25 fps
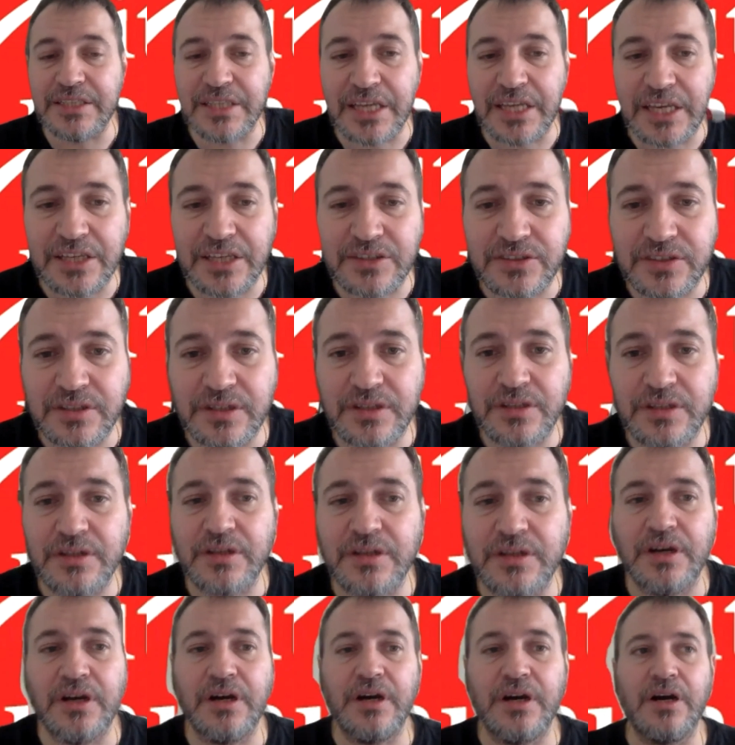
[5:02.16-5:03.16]
this
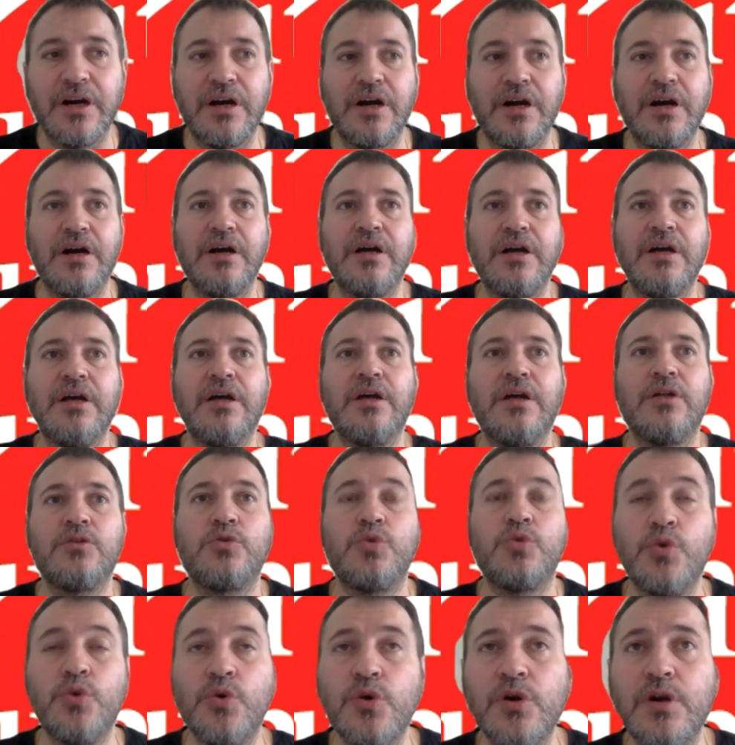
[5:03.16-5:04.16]

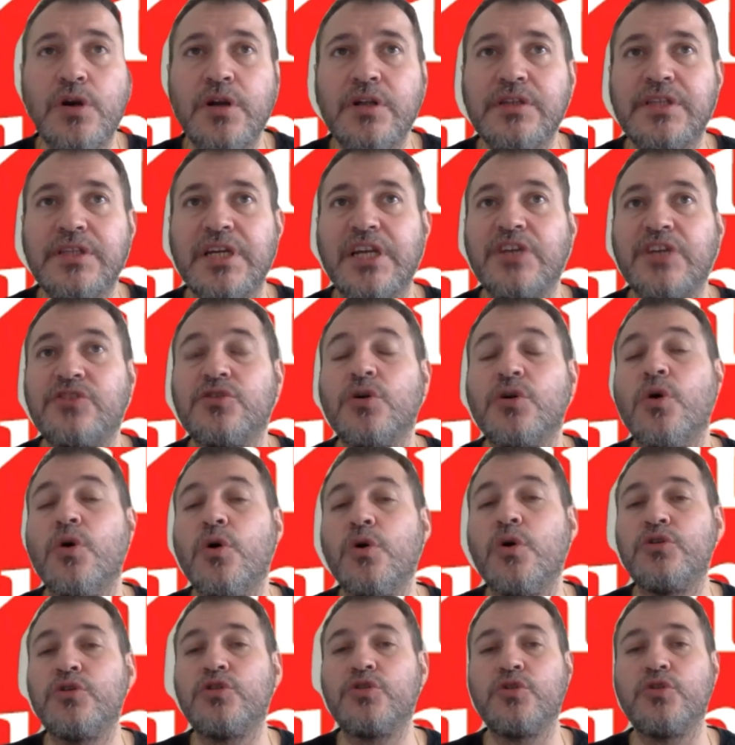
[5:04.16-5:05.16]
tool, there is
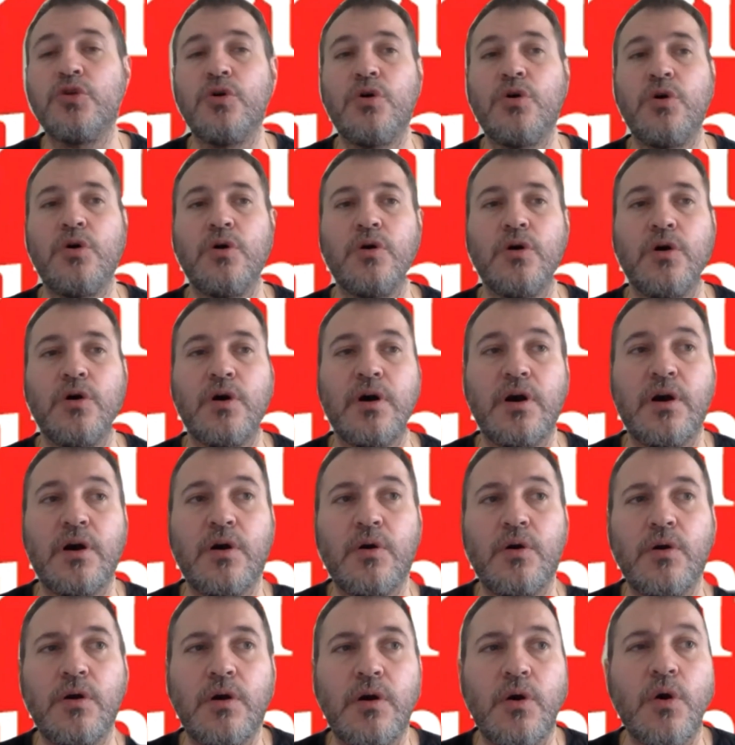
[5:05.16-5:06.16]
also
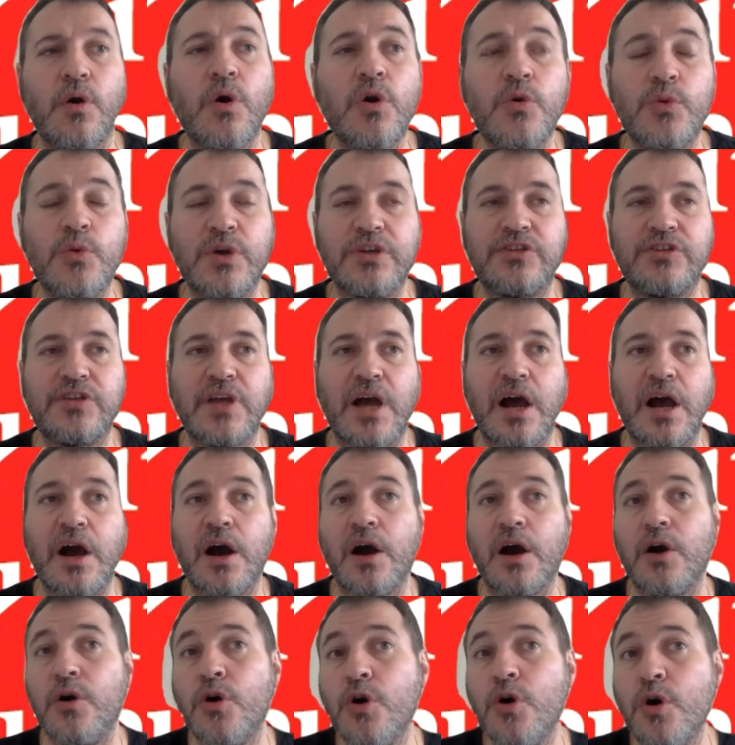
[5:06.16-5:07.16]
always
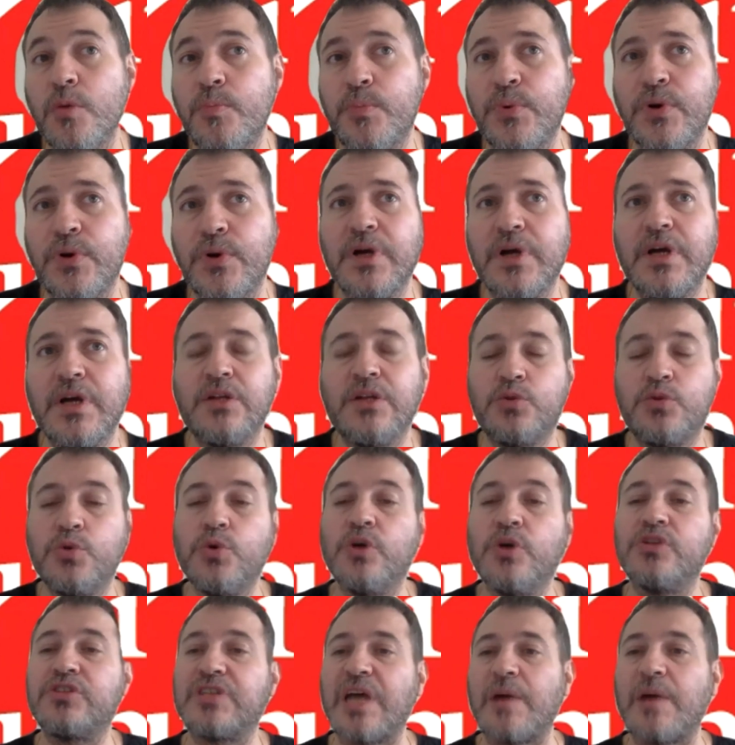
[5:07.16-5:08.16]
a hope, to
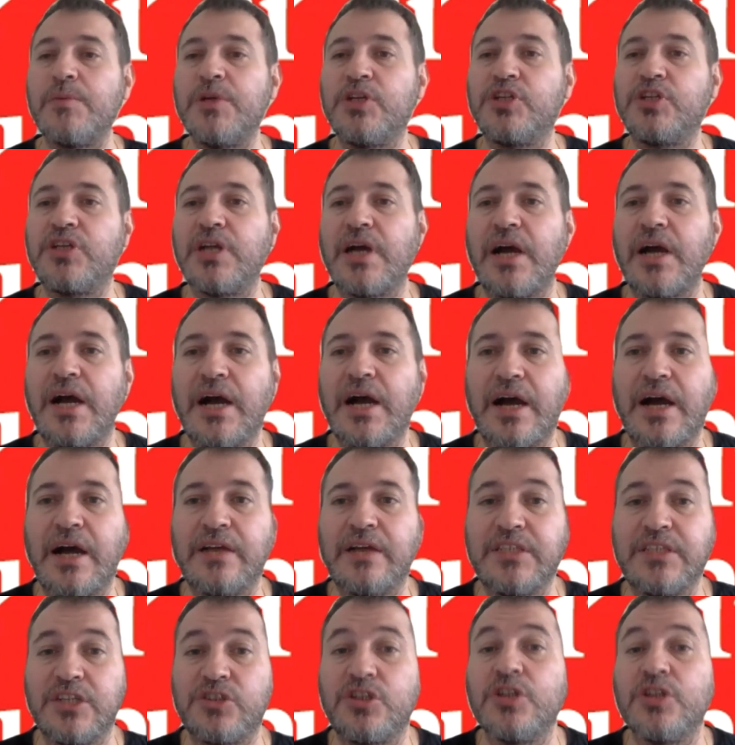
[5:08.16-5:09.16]
establish a
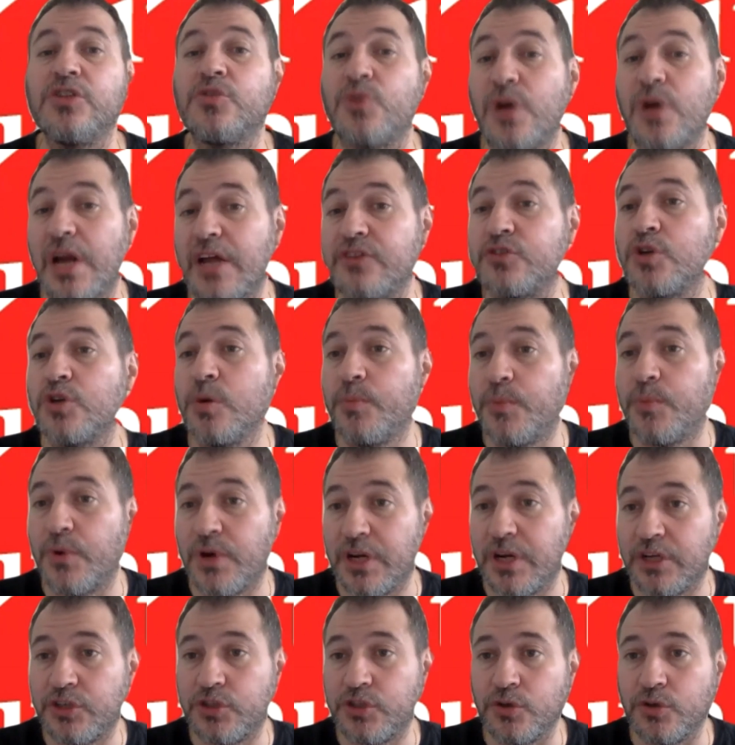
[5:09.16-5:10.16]
decentralized
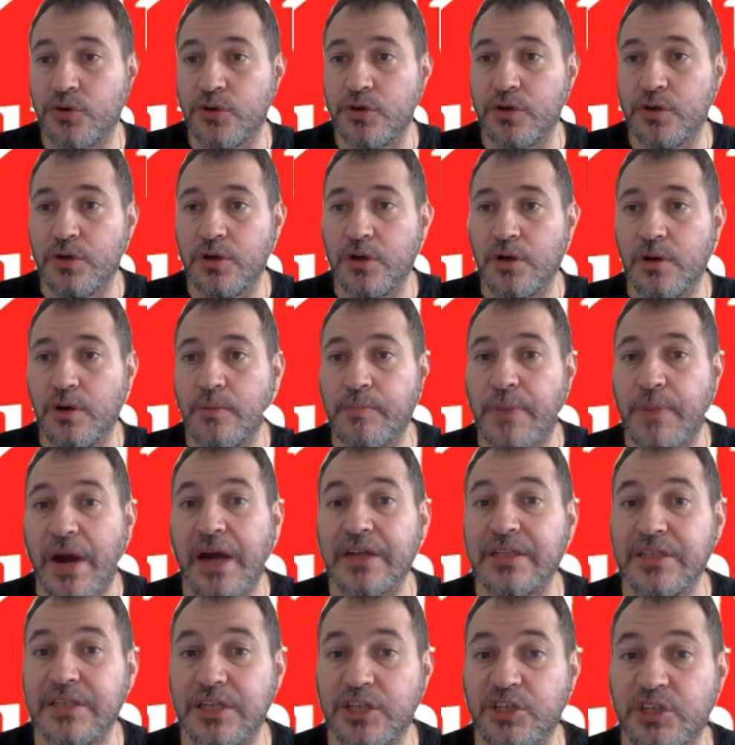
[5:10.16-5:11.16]
cooperation
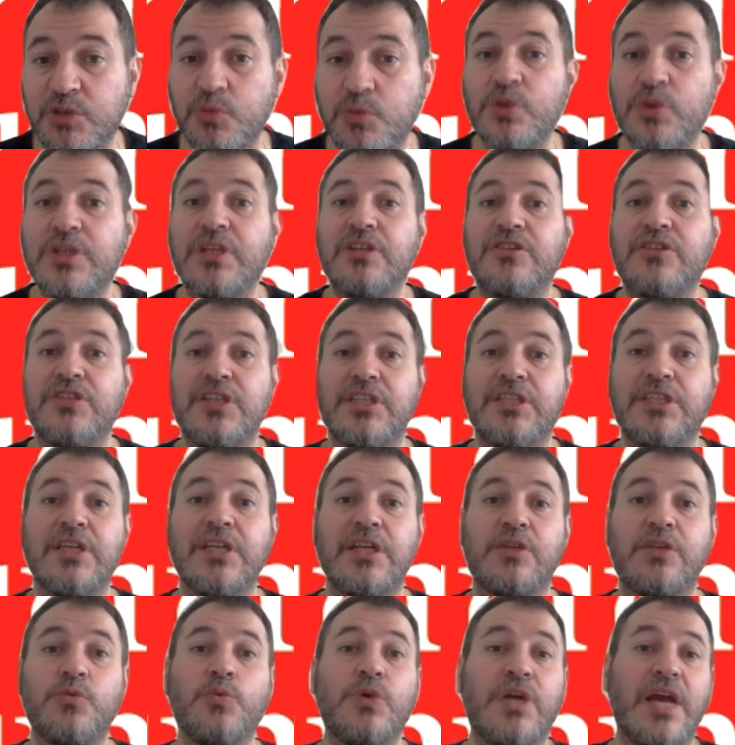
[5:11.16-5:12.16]
partnership with the city
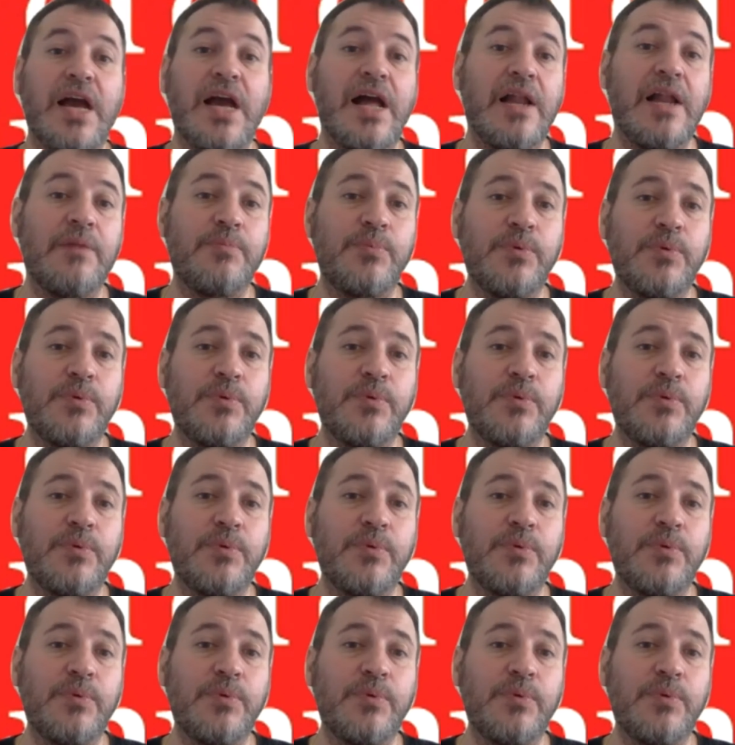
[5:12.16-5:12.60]
that we help.